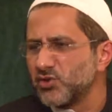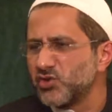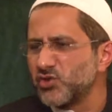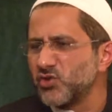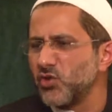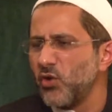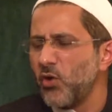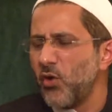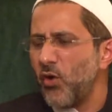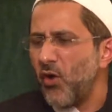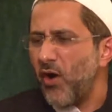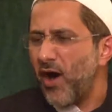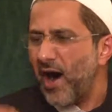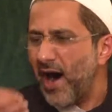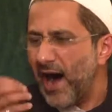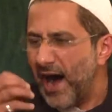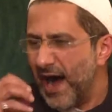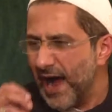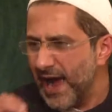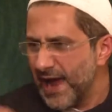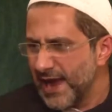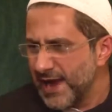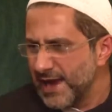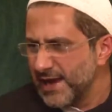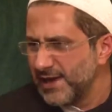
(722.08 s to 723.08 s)
so
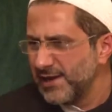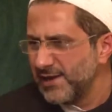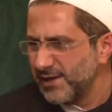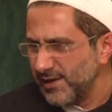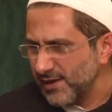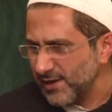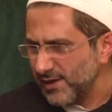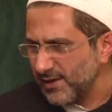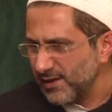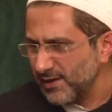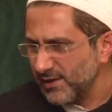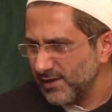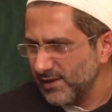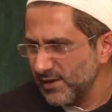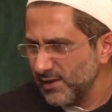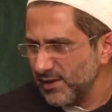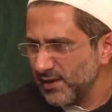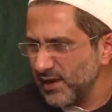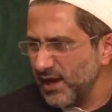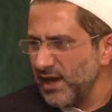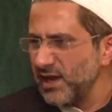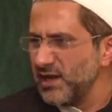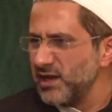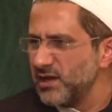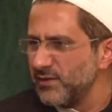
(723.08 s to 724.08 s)
highly
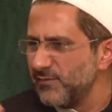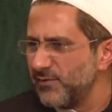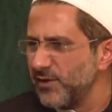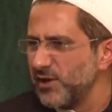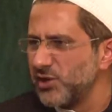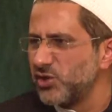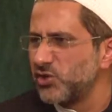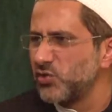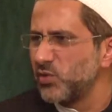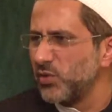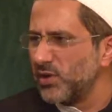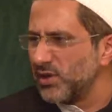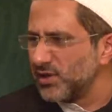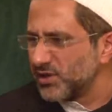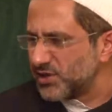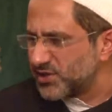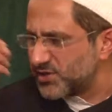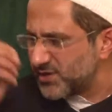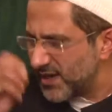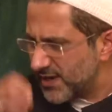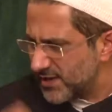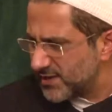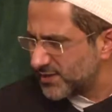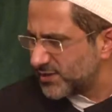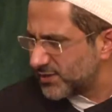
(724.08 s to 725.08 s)
individual
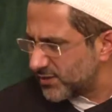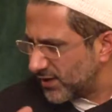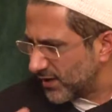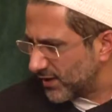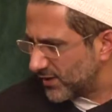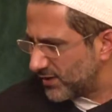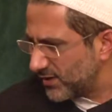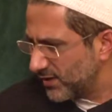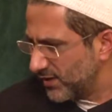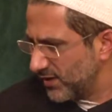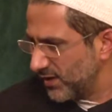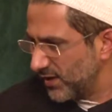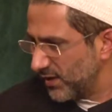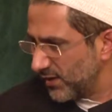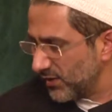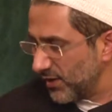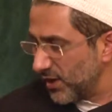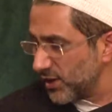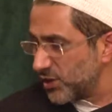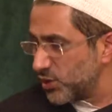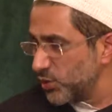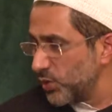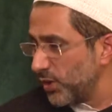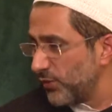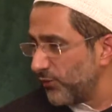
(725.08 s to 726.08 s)
centric
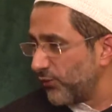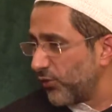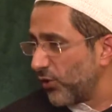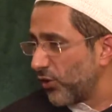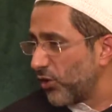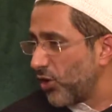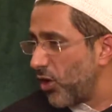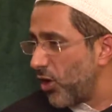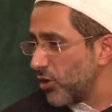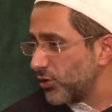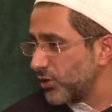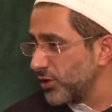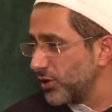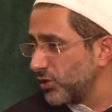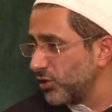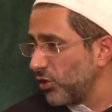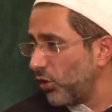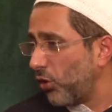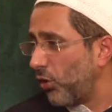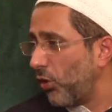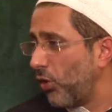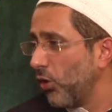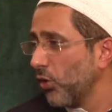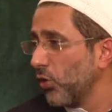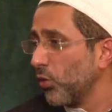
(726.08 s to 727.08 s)
that you have forgotten
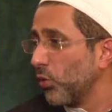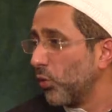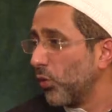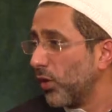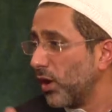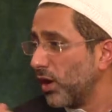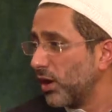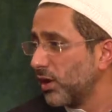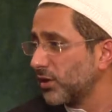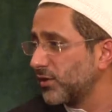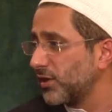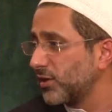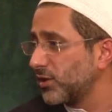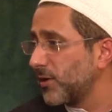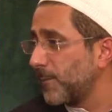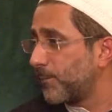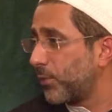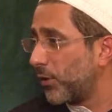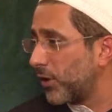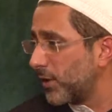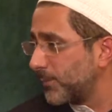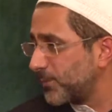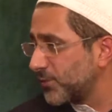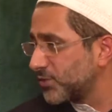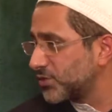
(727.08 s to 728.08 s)
the whole worth and the
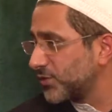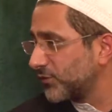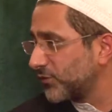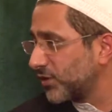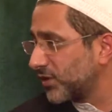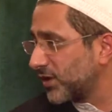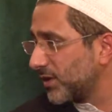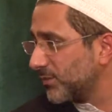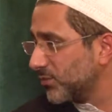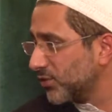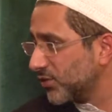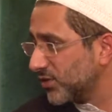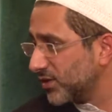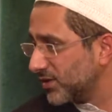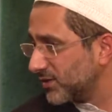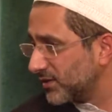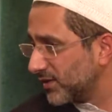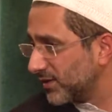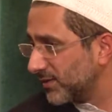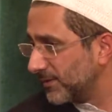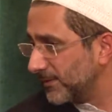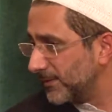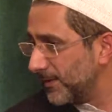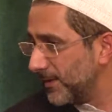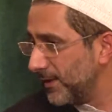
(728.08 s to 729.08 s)
purpose of the
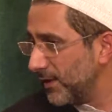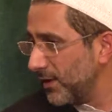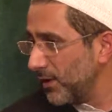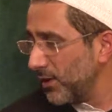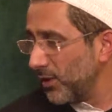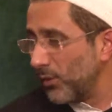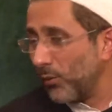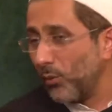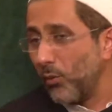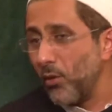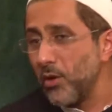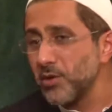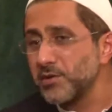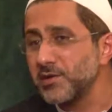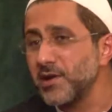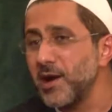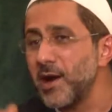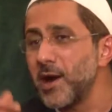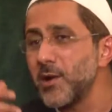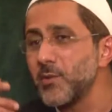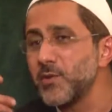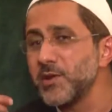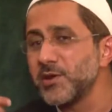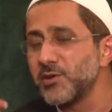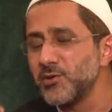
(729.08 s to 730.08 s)
community. What
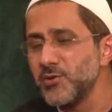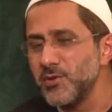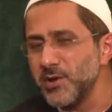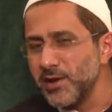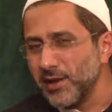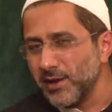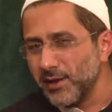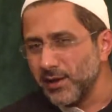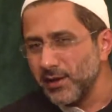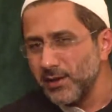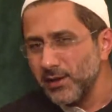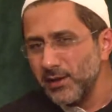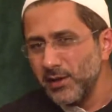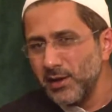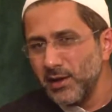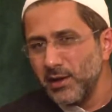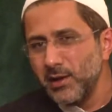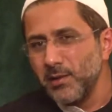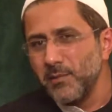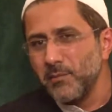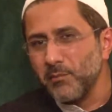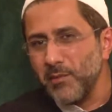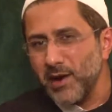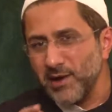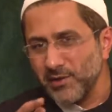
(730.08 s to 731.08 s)
are we doing?
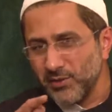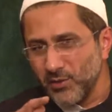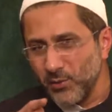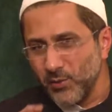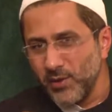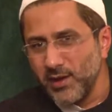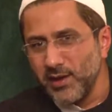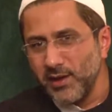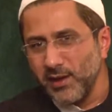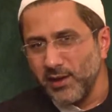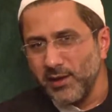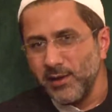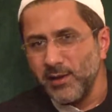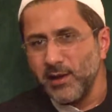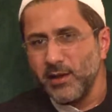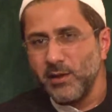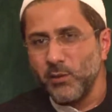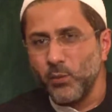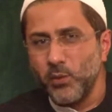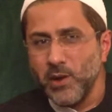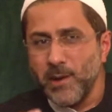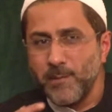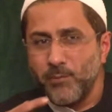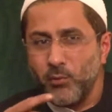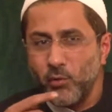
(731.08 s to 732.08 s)
By the way,
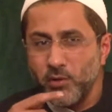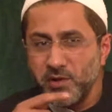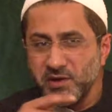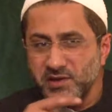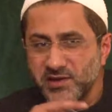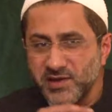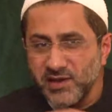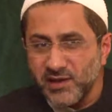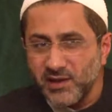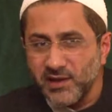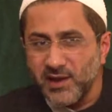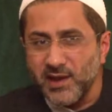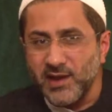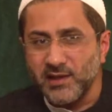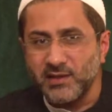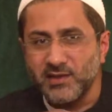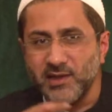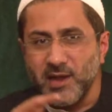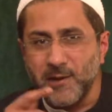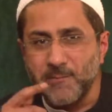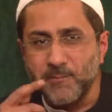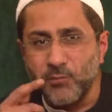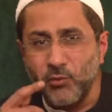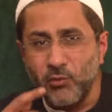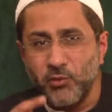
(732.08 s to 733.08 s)
we are pointing at
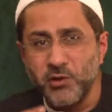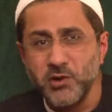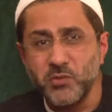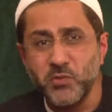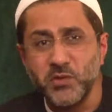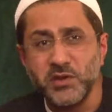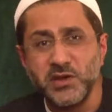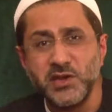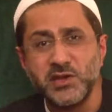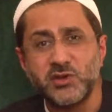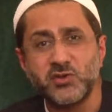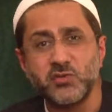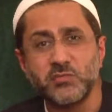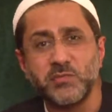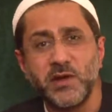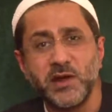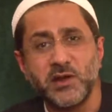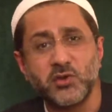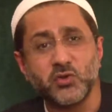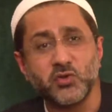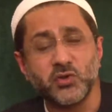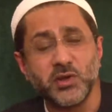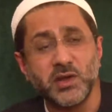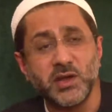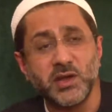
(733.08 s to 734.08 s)
that point we need to
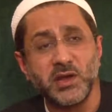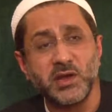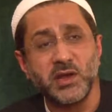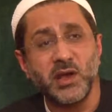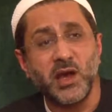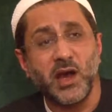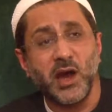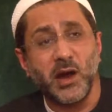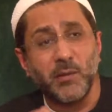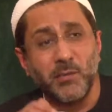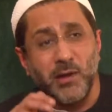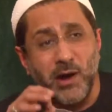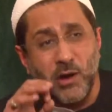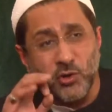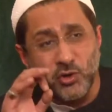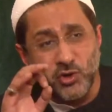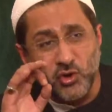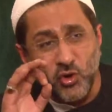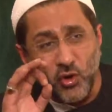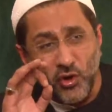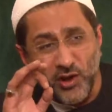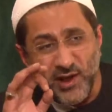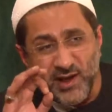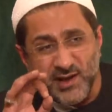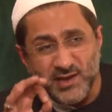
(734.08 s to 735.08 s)
make today about
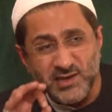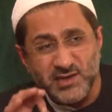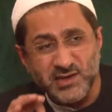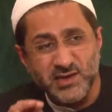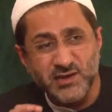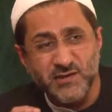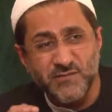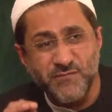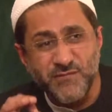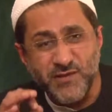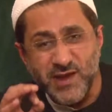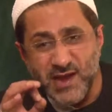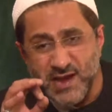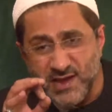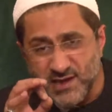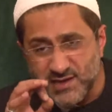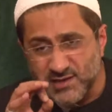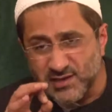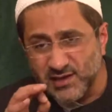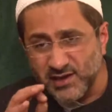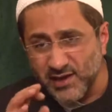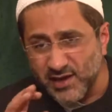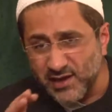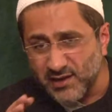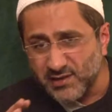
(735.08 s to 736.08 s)
collective
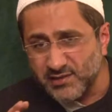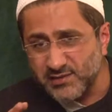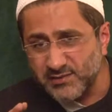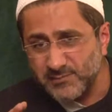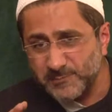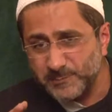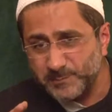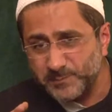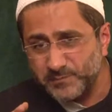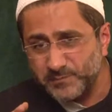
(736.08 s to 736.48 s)
intellect,